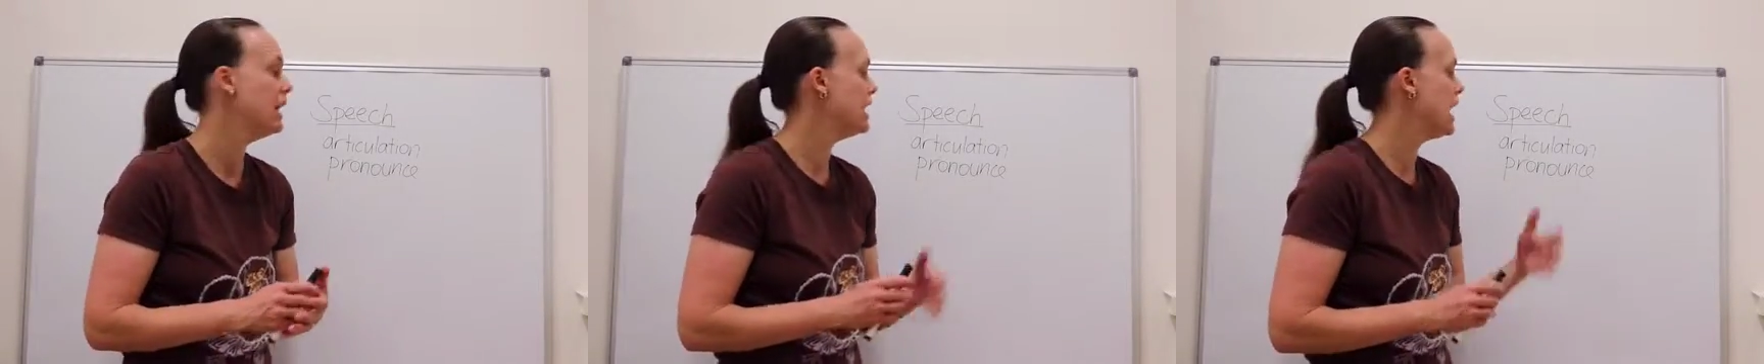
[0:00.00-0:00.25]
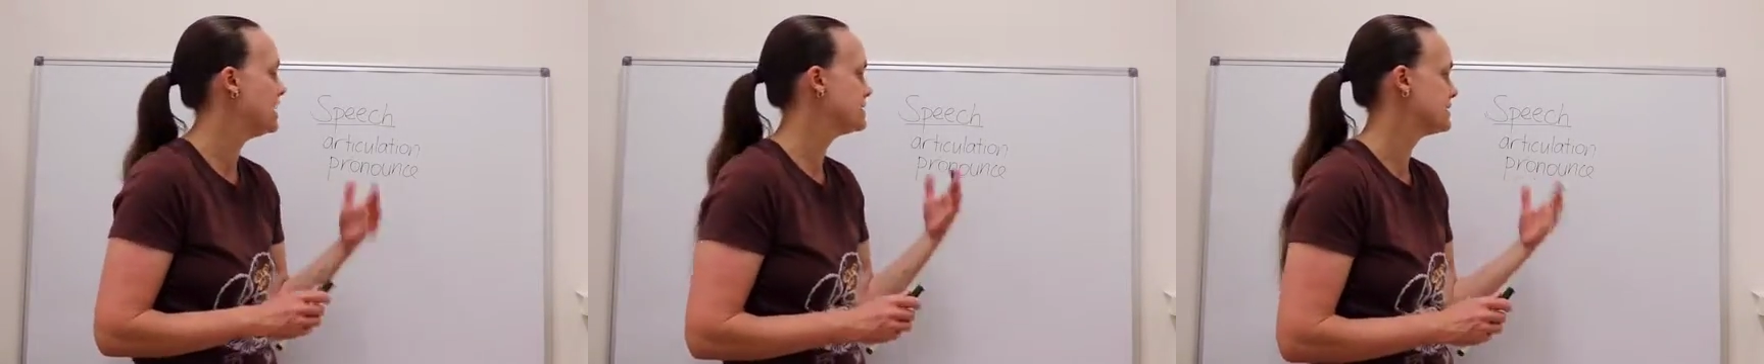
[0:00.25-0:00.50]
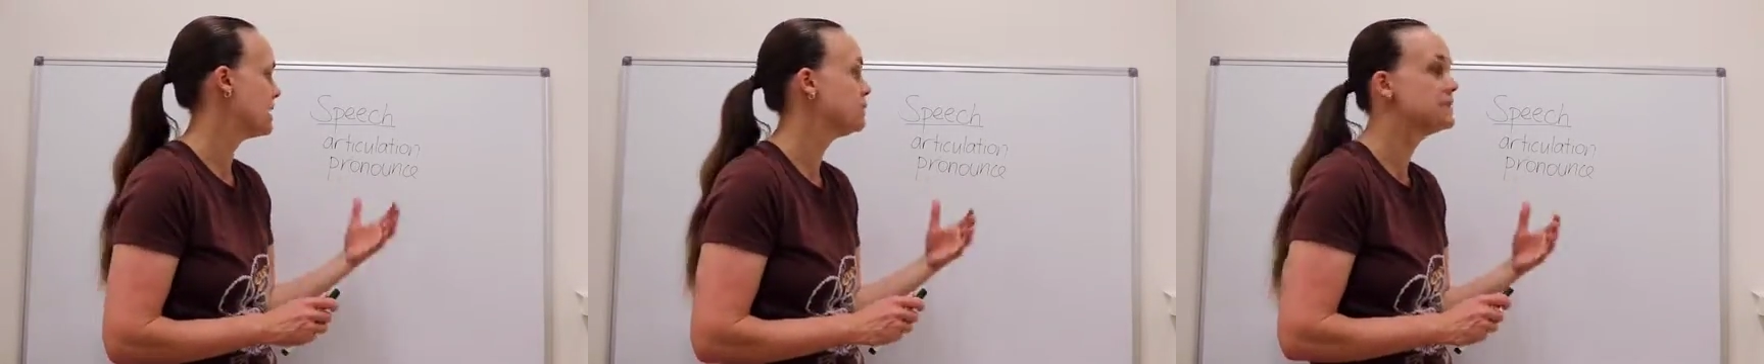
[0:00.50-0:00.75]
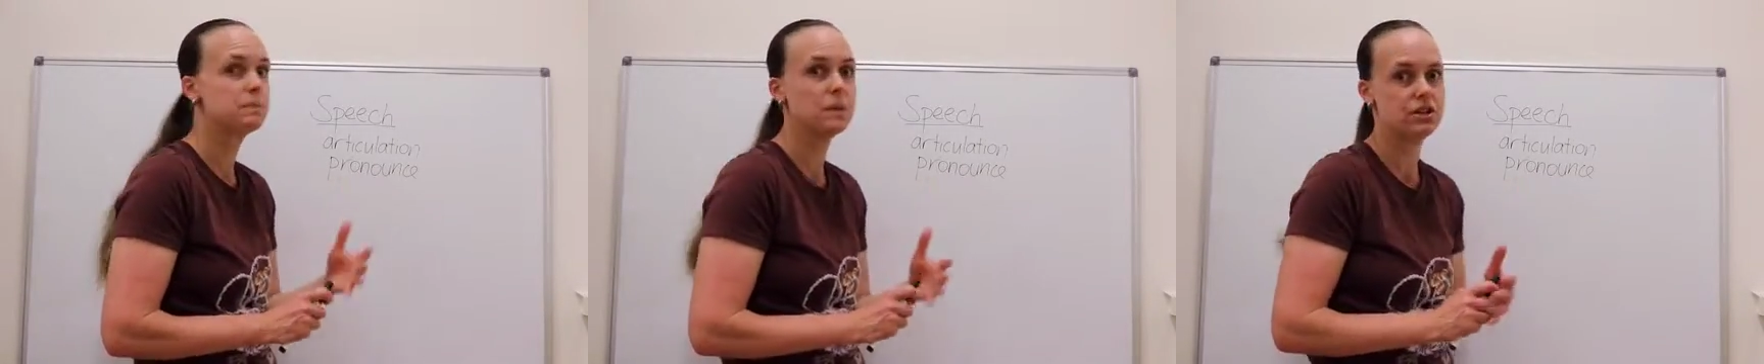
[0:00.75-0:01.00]
Now,
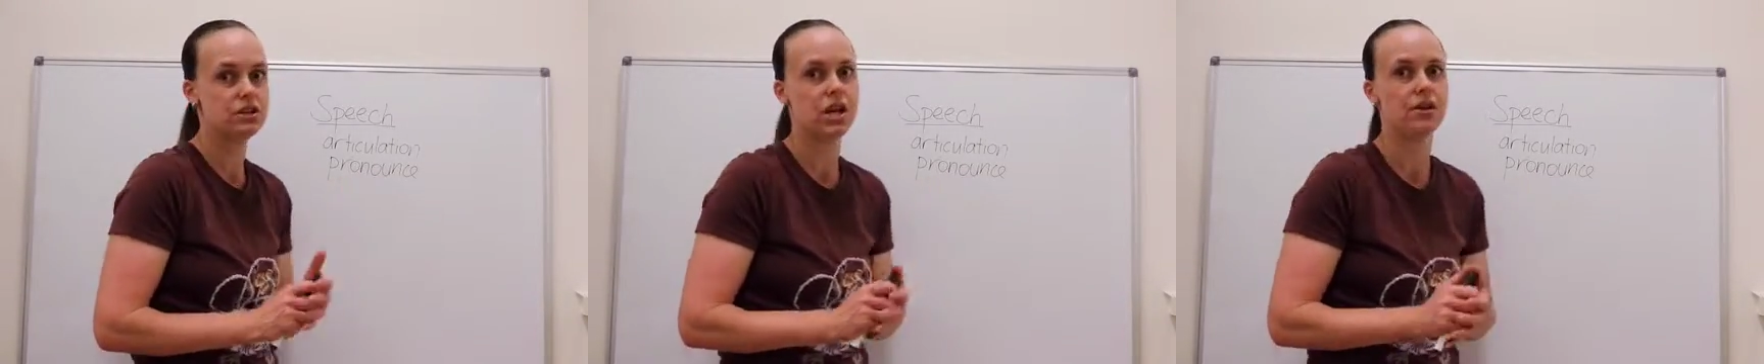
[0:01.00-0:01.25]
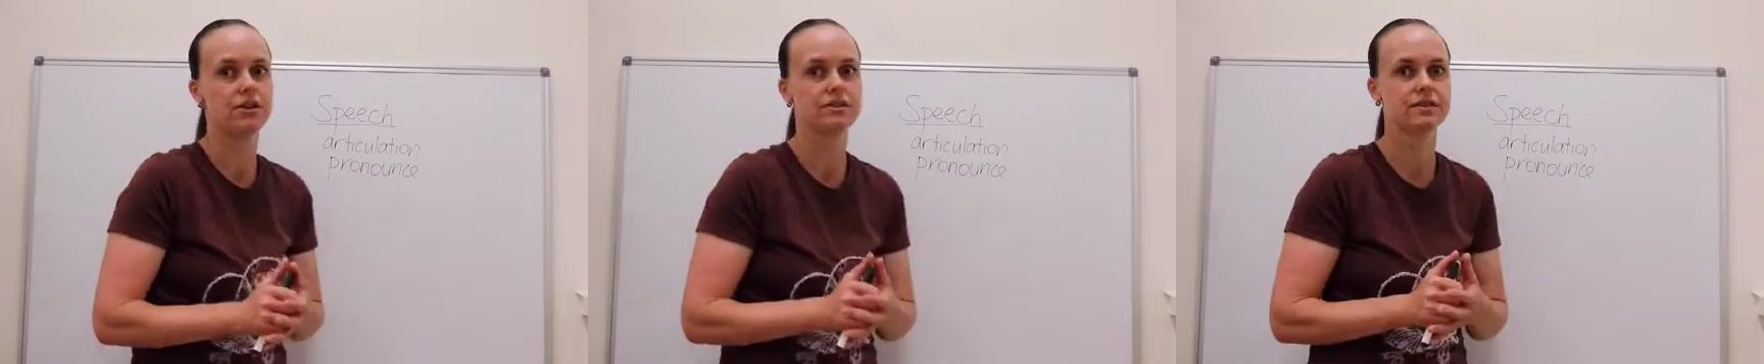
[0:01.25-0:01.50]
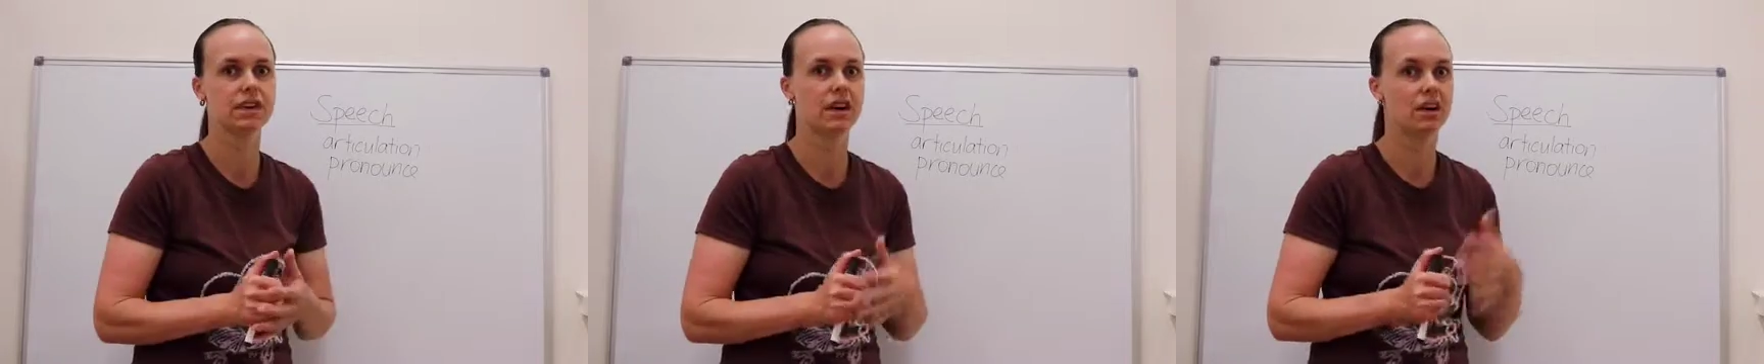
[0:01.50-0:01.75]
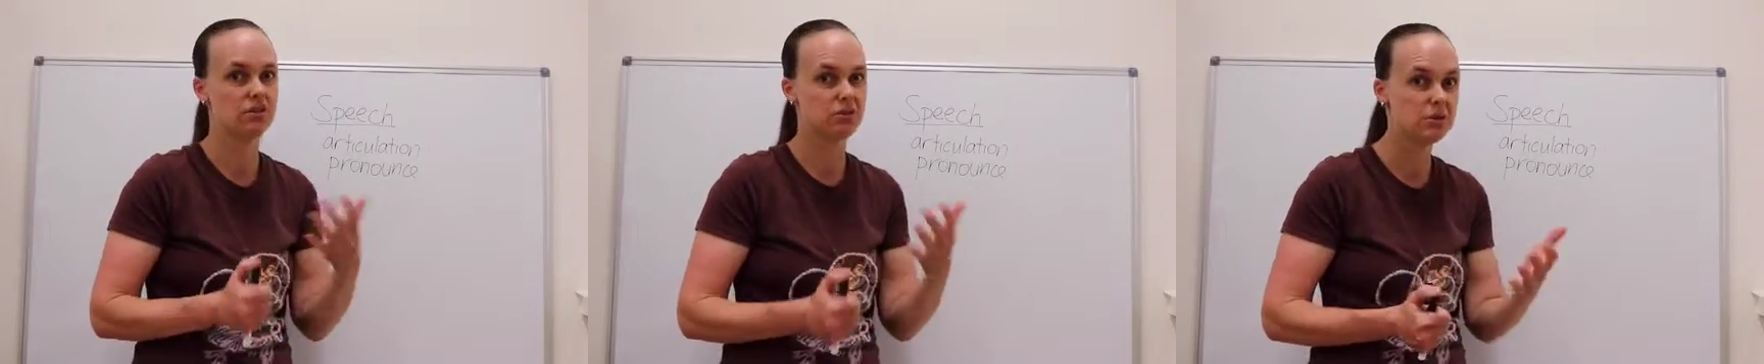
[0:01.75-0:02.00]
some speech errors
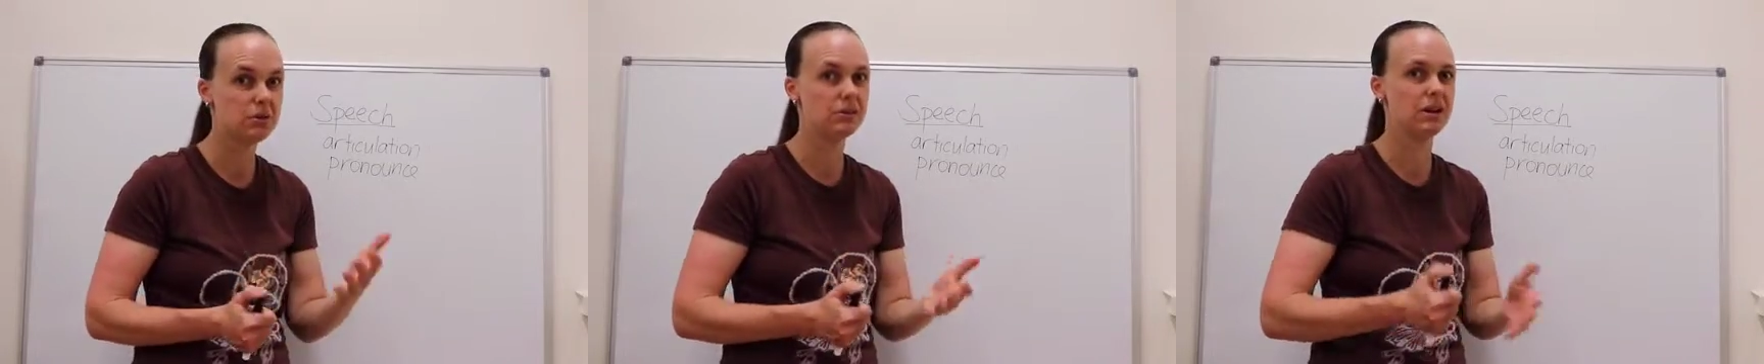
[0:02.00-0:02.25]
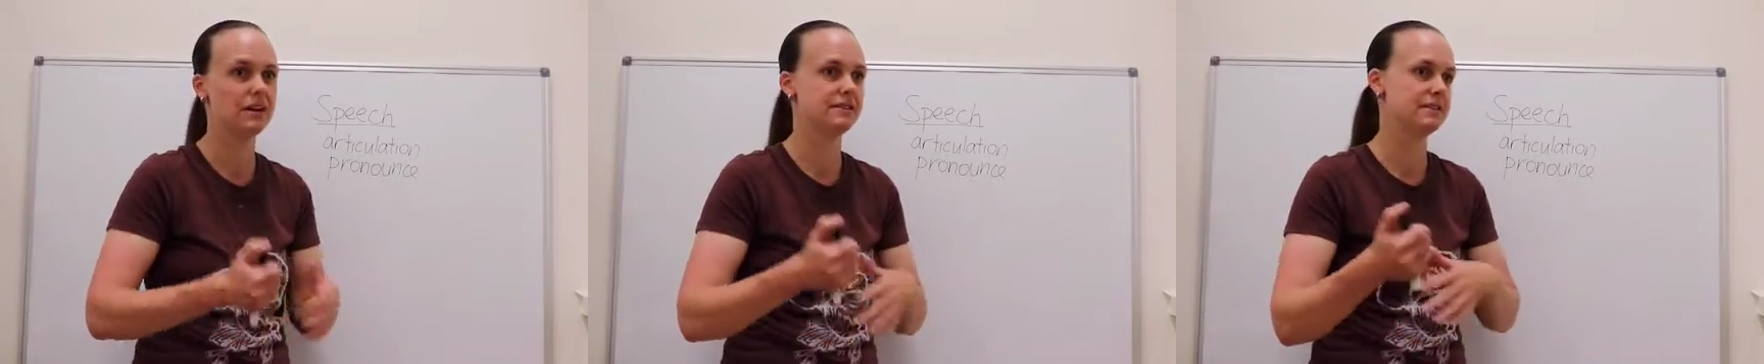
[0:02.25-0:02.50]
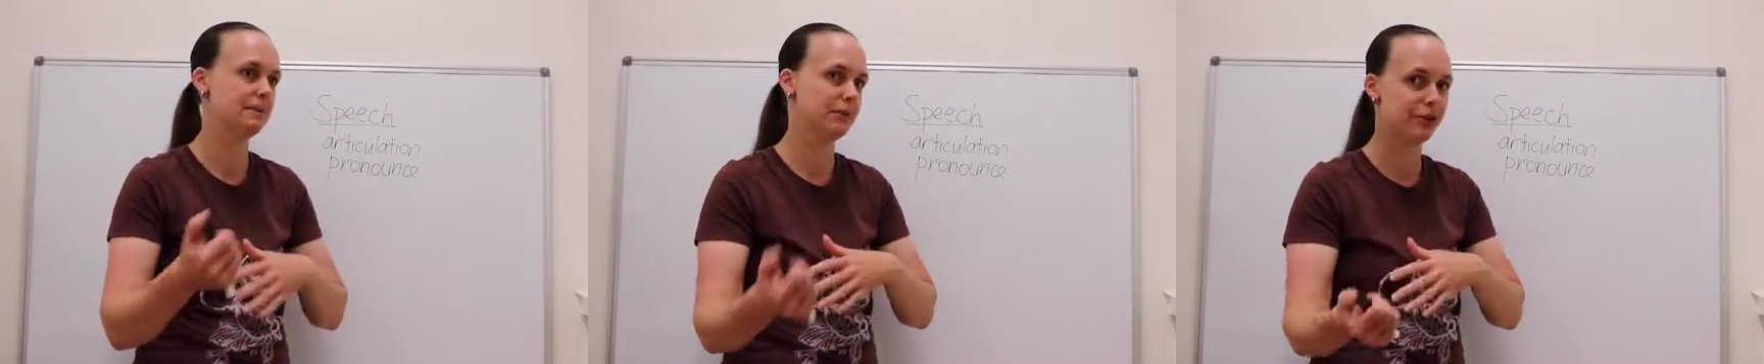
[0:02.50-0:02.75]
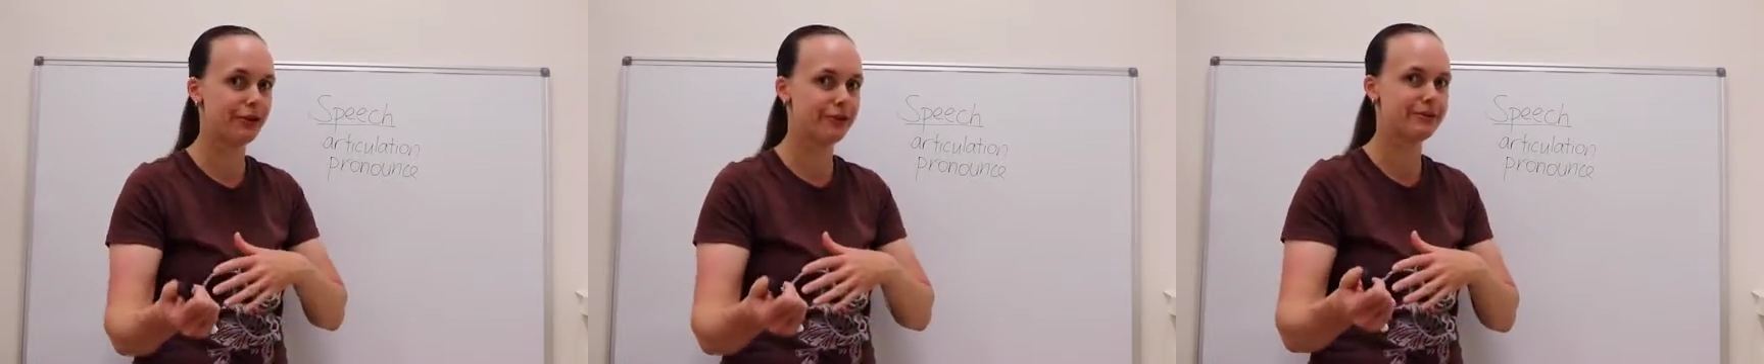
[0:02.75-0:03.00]
are normal and some
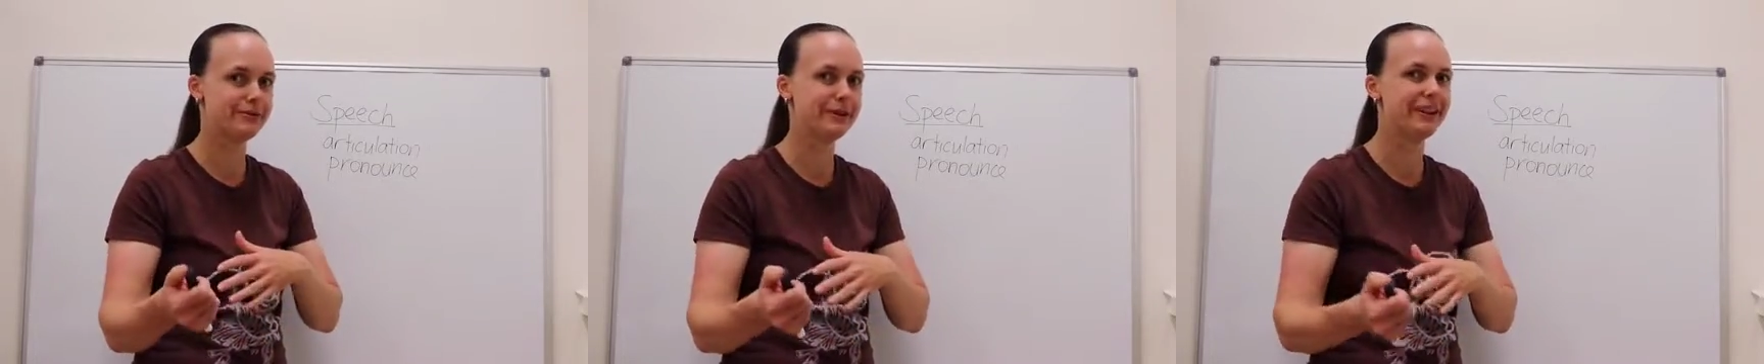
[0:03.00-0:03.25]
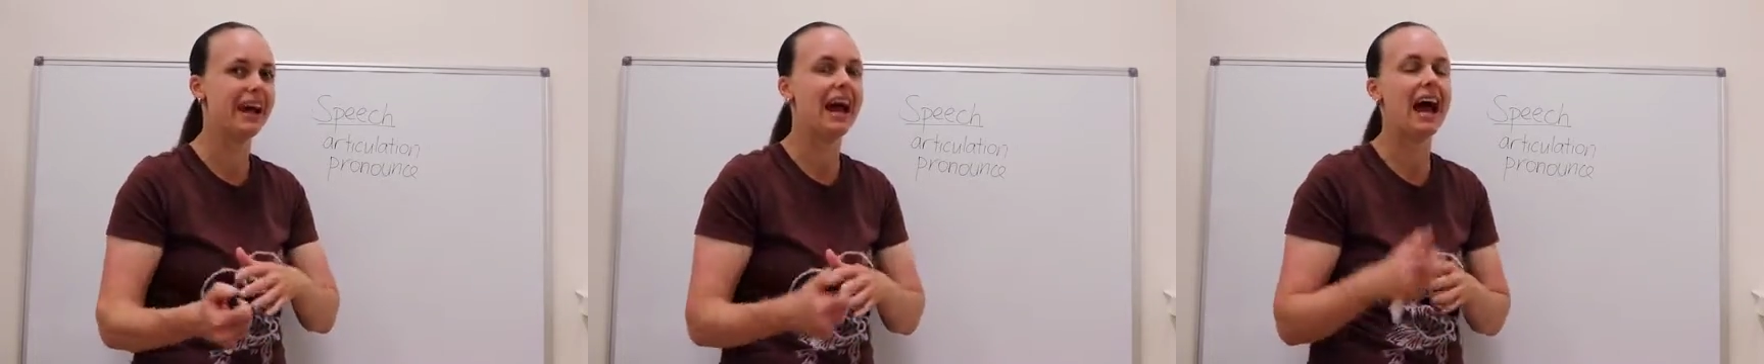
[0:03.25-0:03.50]
are not normal,